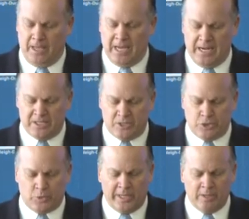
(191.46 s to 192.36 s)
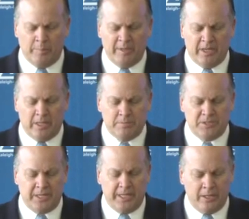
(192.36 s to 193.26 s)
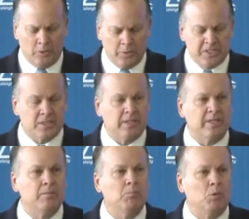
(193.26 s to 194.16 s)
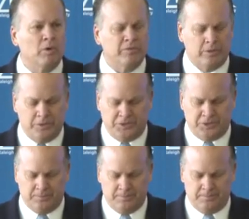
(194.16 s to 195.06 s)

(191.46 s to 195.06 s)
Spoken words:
And as the Triangle becomes increasingly more diverse,